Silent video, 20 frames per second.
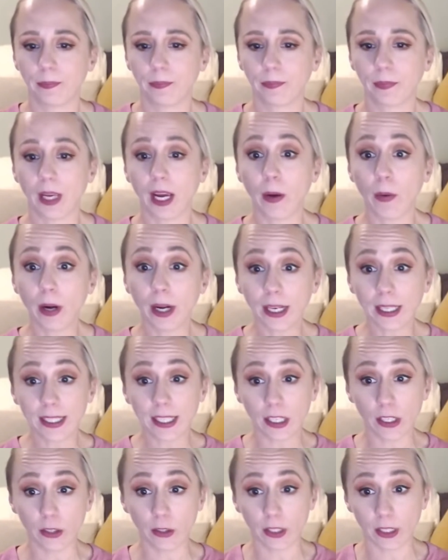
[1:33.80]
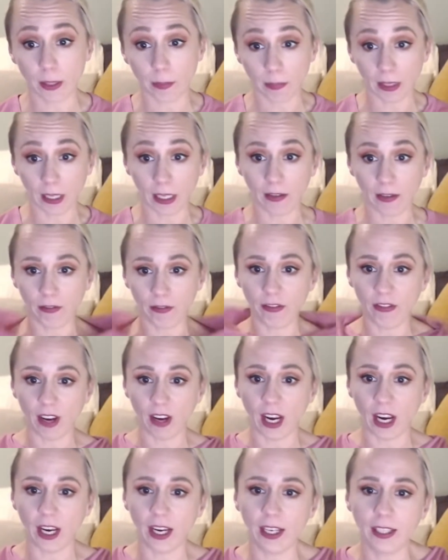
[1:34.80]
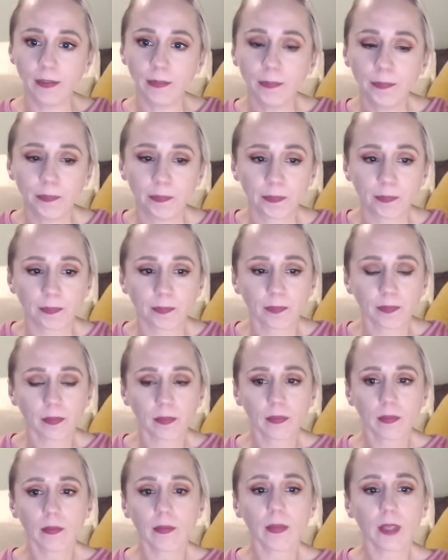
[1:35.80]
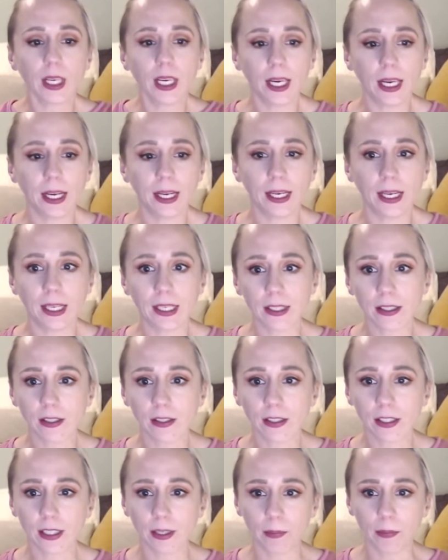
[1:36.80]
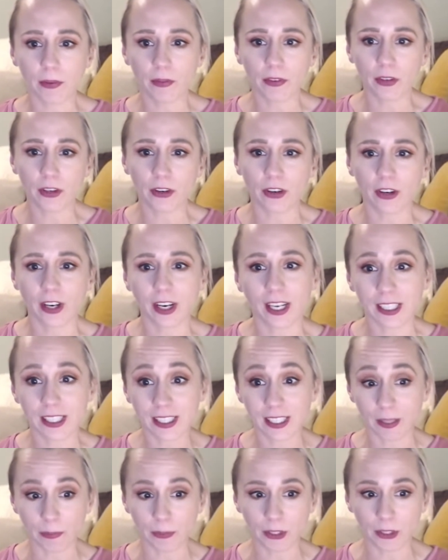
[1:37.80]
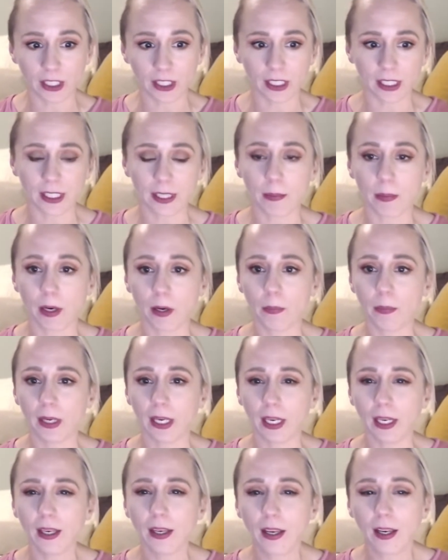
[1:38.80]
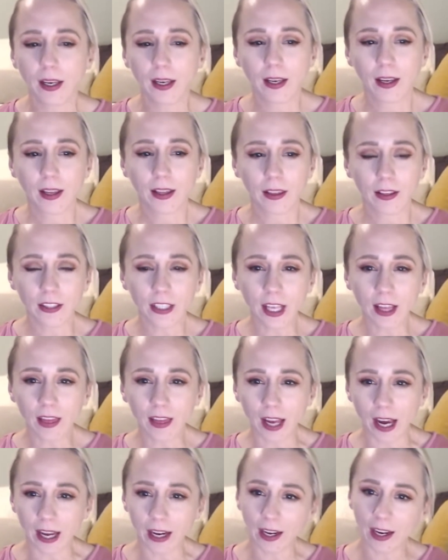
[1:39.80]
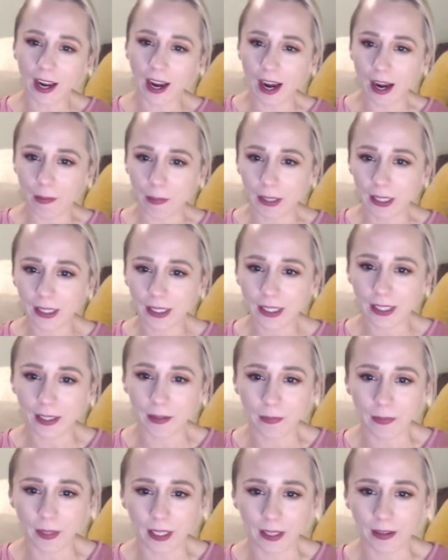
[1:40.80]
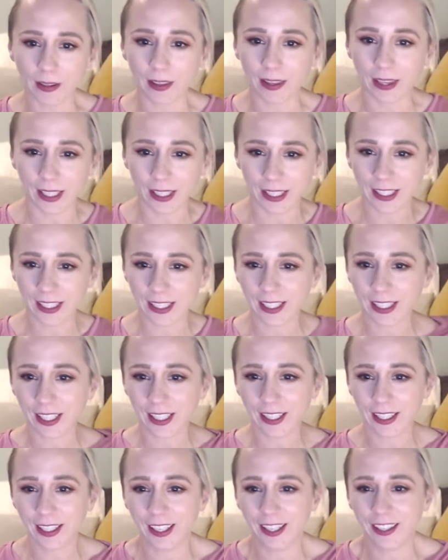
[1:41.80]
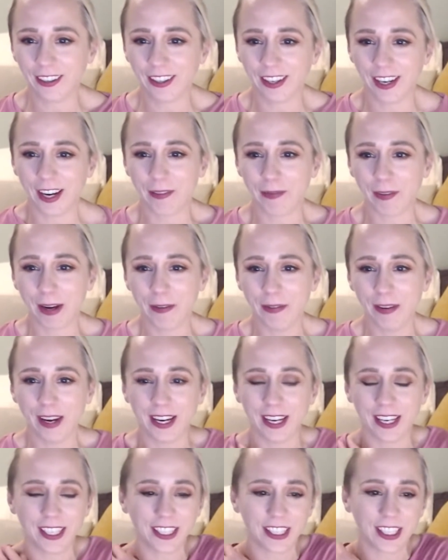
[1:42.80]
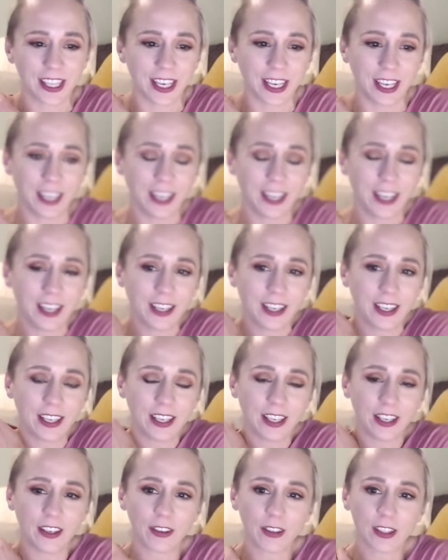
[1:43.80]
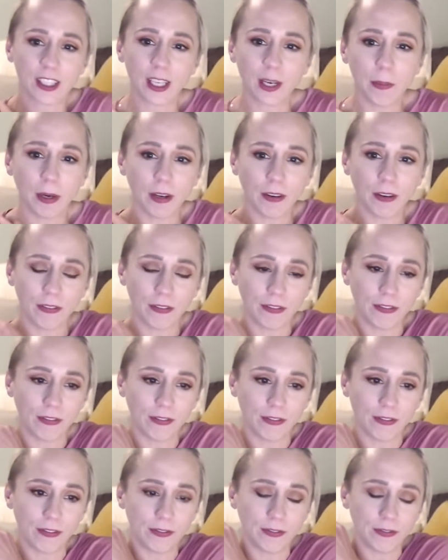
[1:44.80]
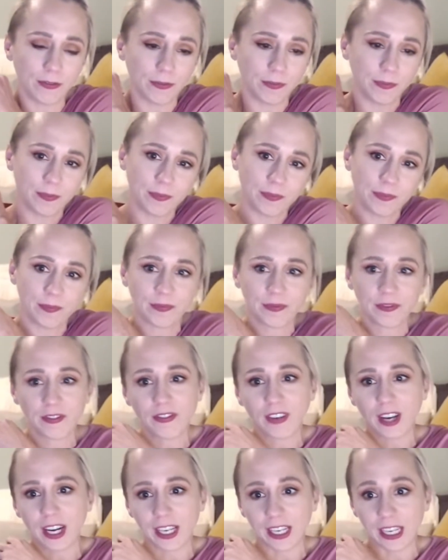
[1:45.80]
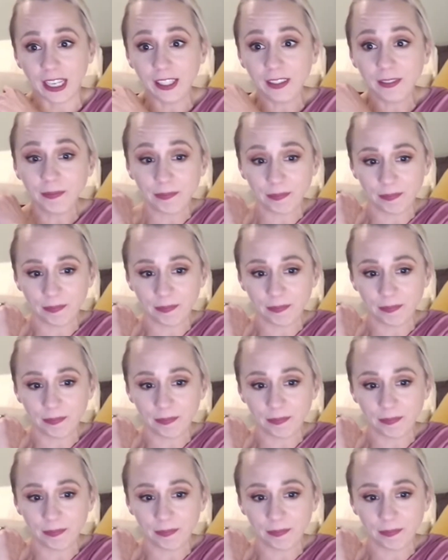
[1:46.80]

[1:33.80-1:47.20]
I wanted to do something fun and answer some of your assumptions about me. There's a lot of comments some in these on my page that, you know, some are funny.